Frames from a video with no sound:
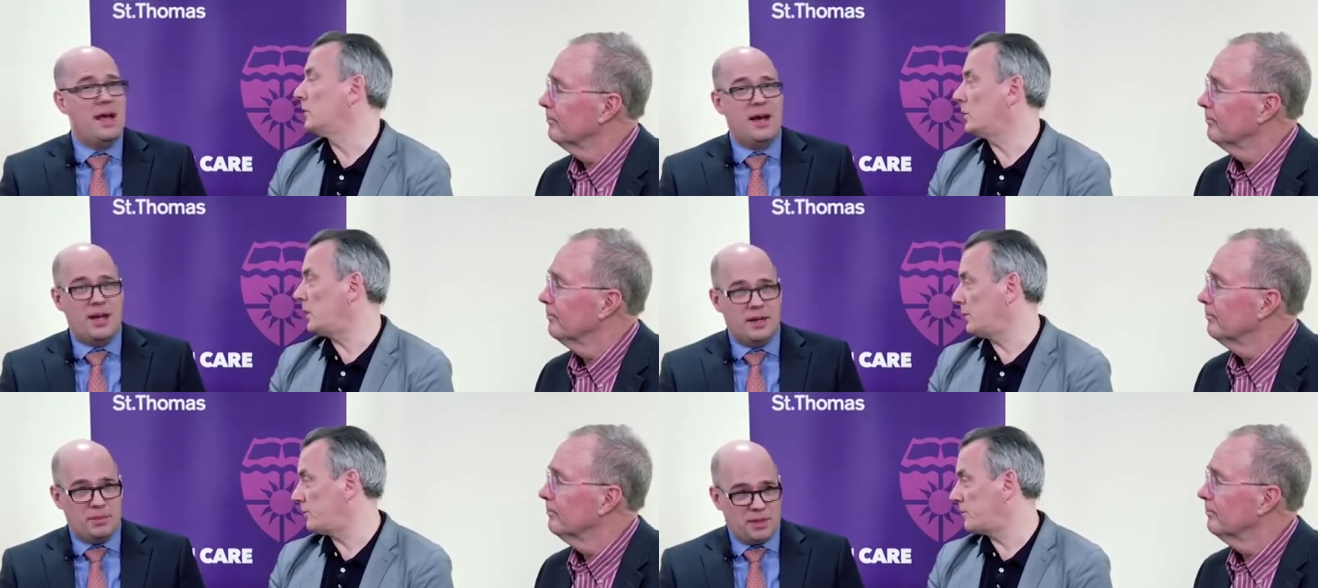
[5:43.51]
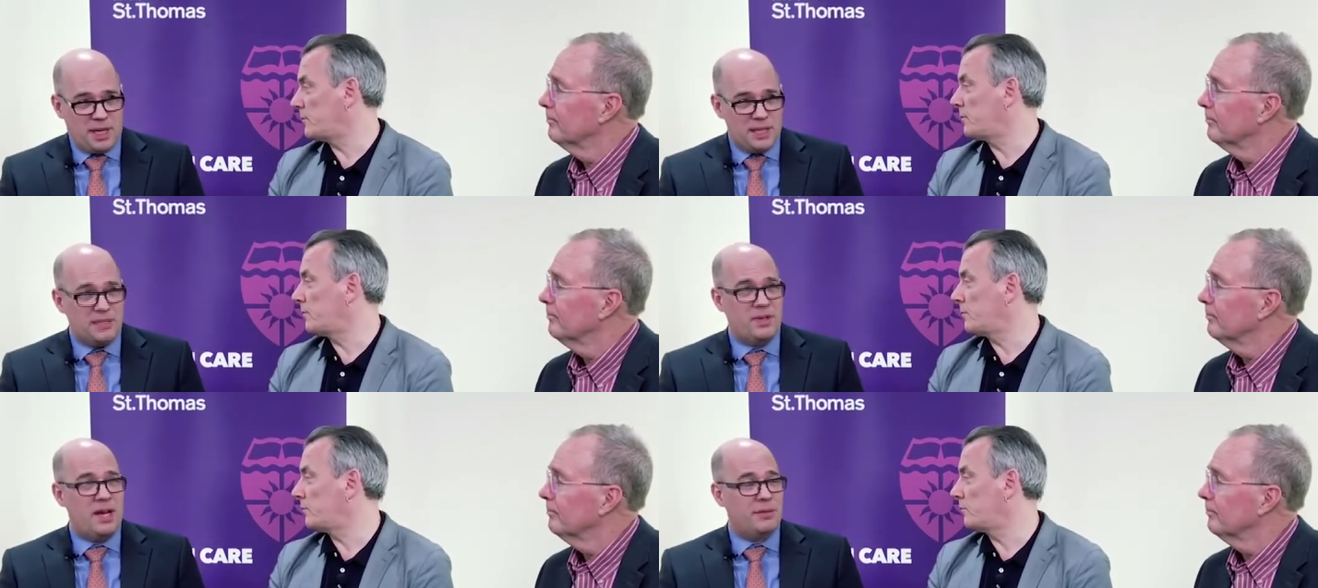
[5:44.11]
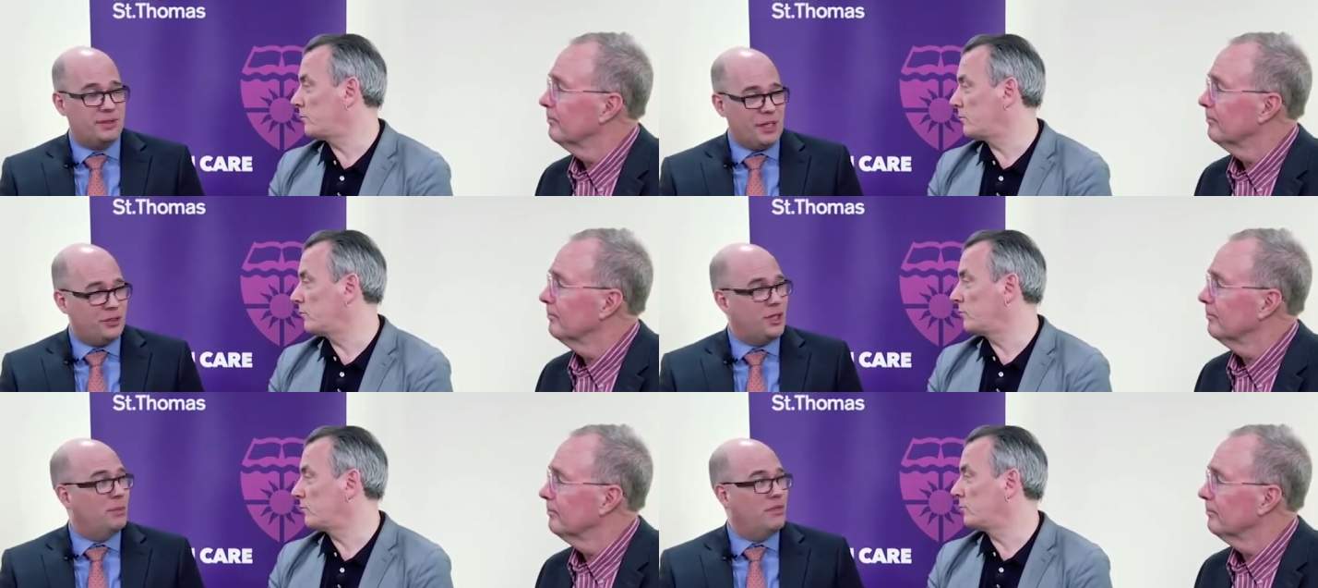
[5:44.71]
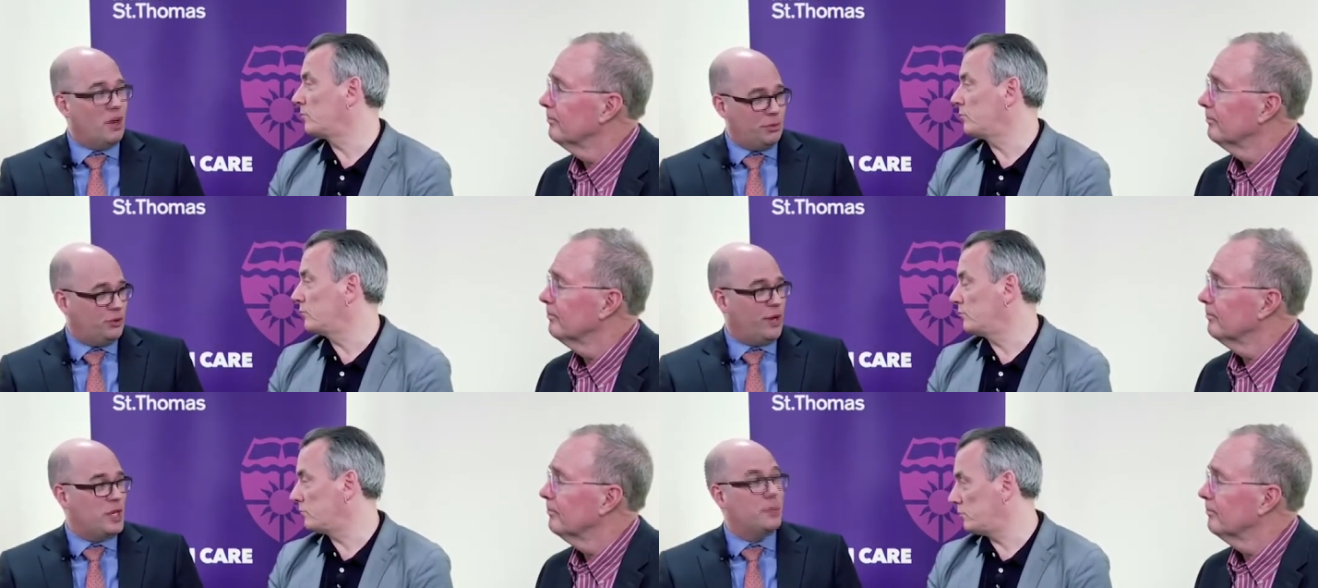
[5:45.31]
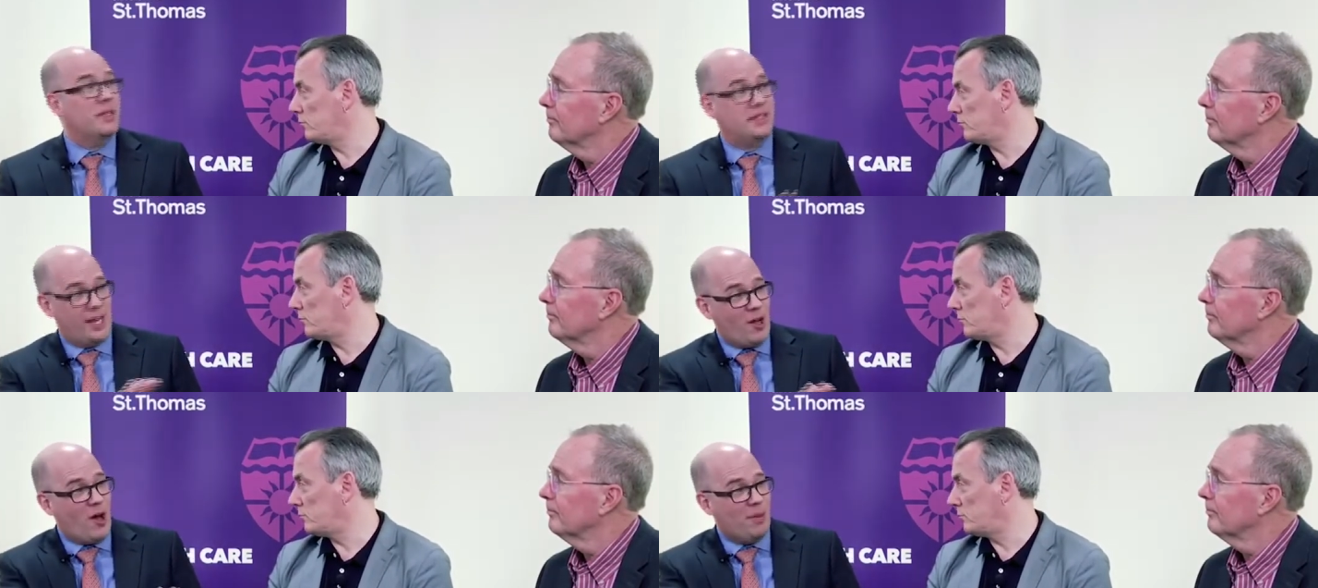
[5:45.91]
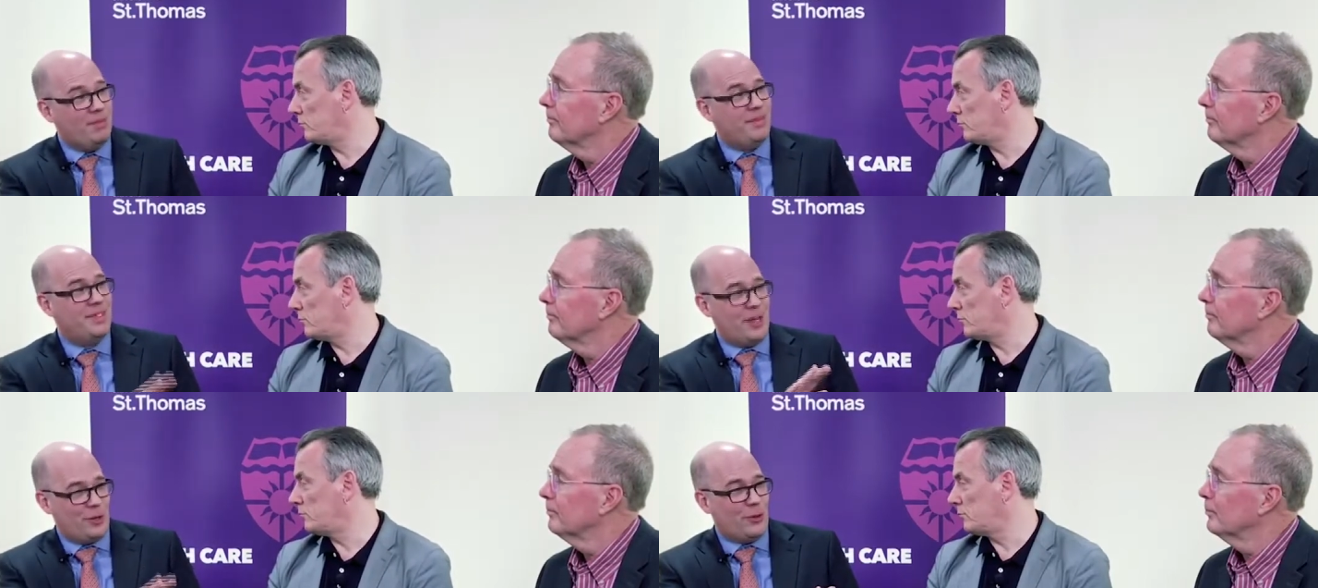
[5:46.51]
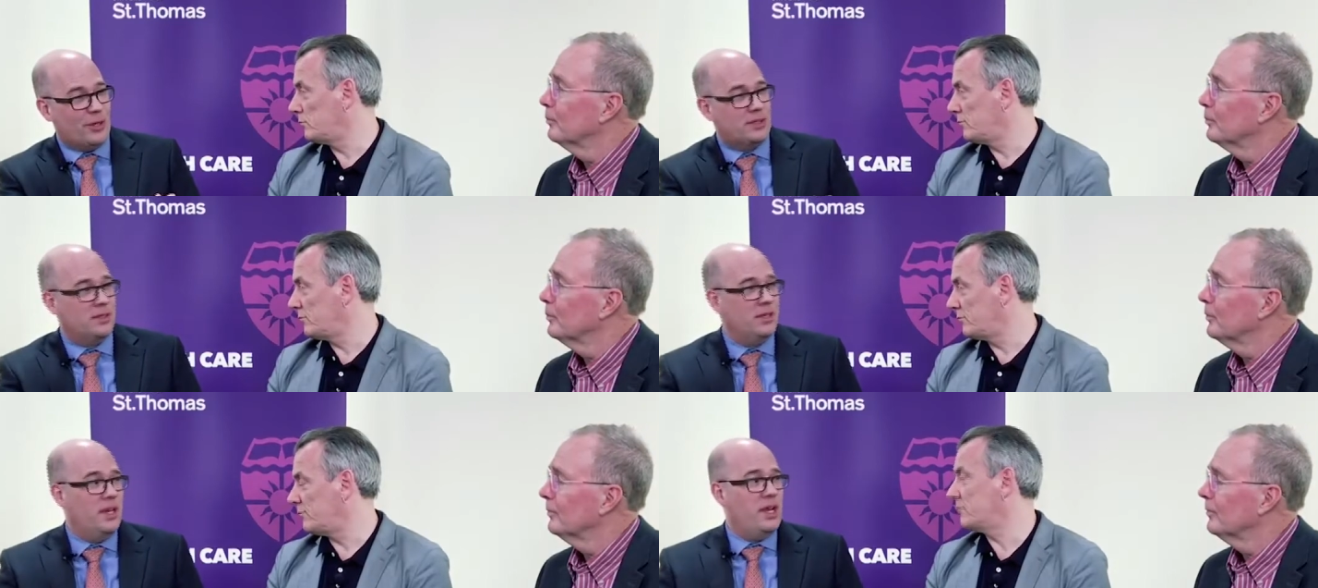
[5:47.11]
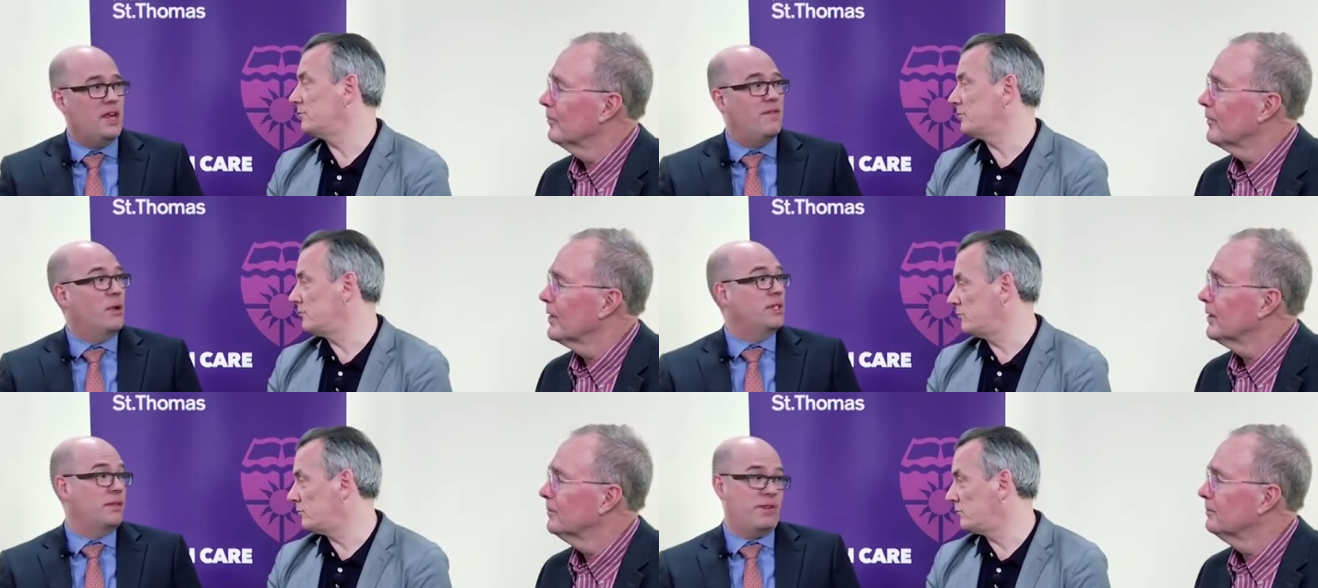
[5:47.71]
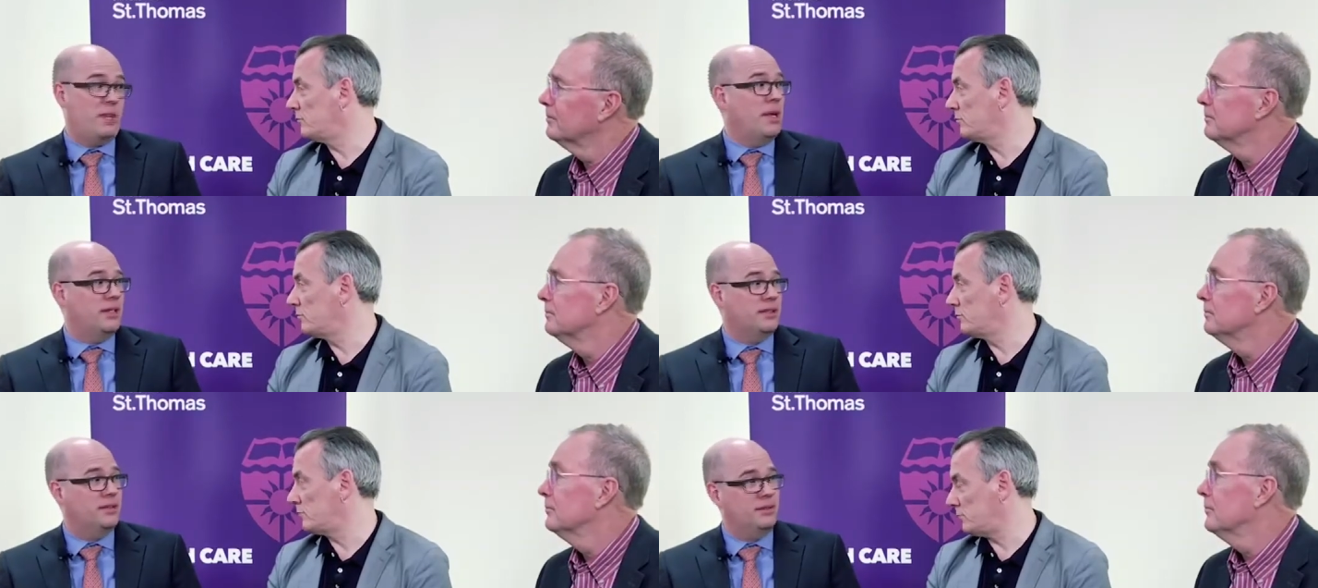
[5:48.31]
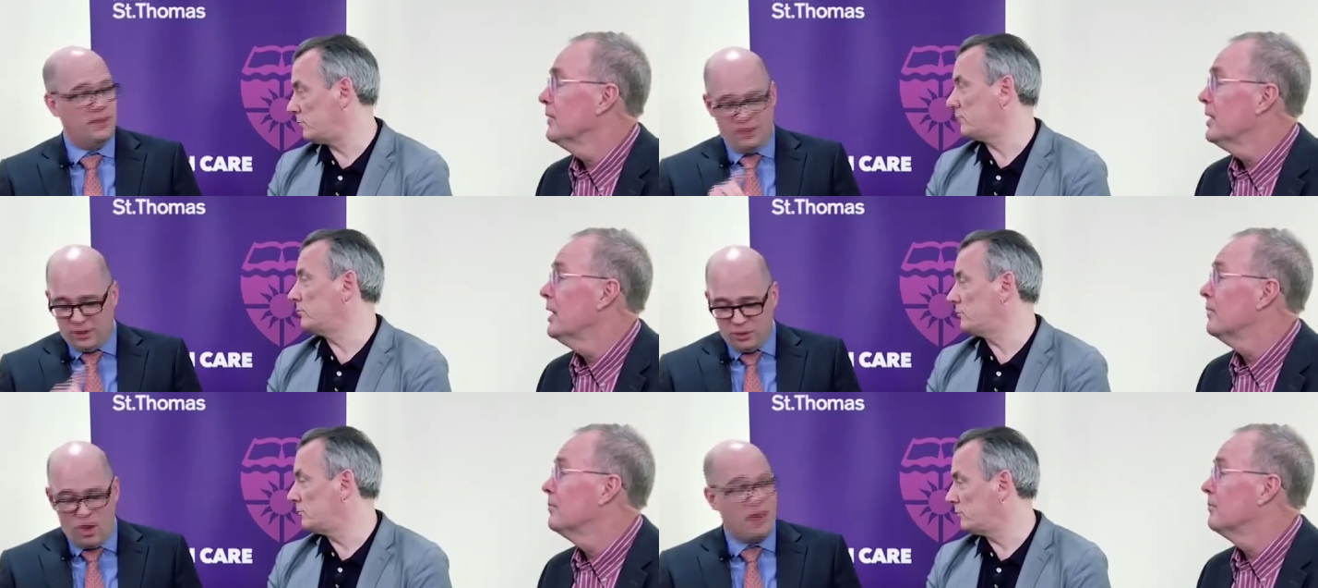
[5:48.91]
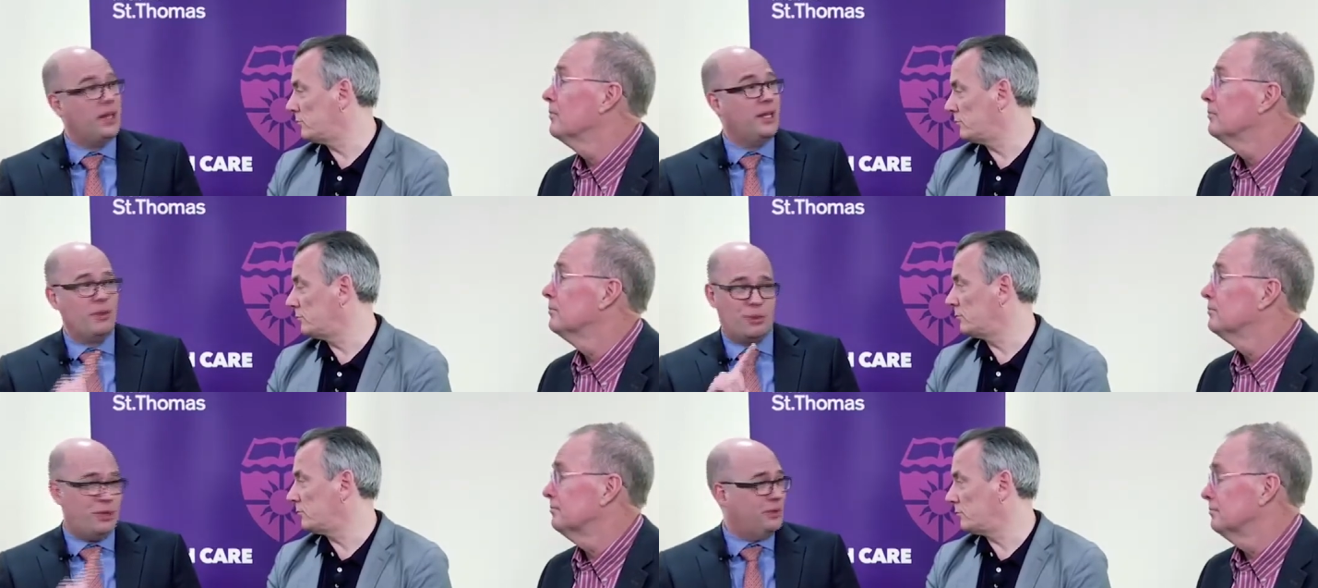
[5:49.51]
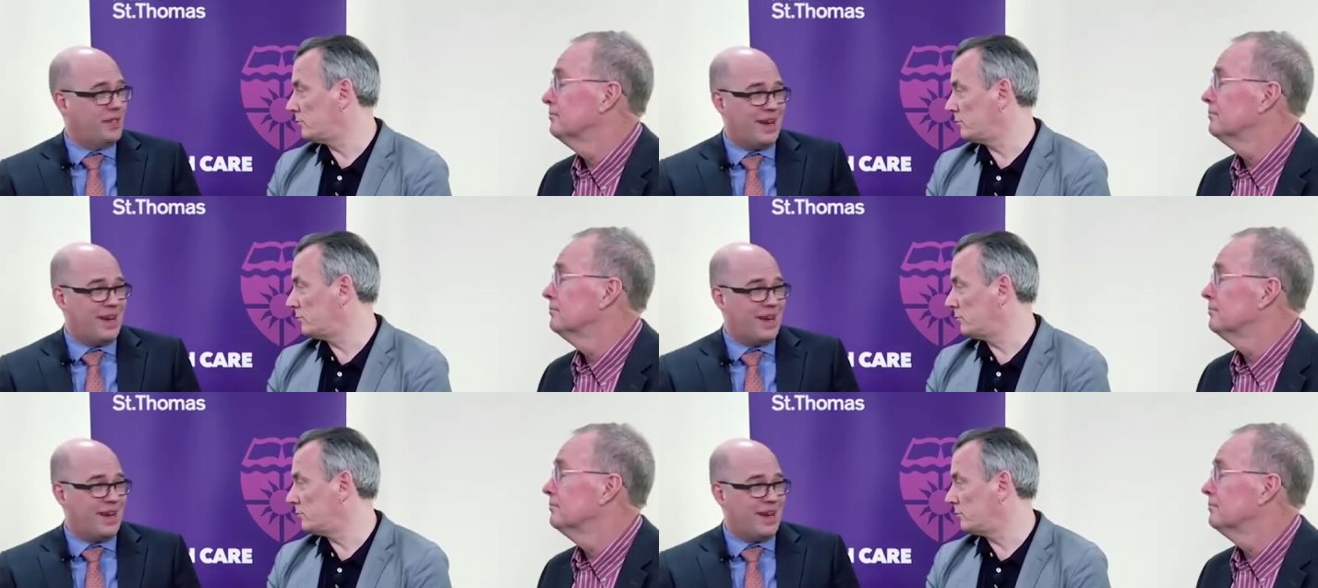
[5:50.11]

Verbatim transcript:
Speaker 1: Um, lots of conversation to help develop a strategy, but stay calm, stay the course, mm-hmm. and focus on the fundamentals. Mm-hmm. Quality, reduce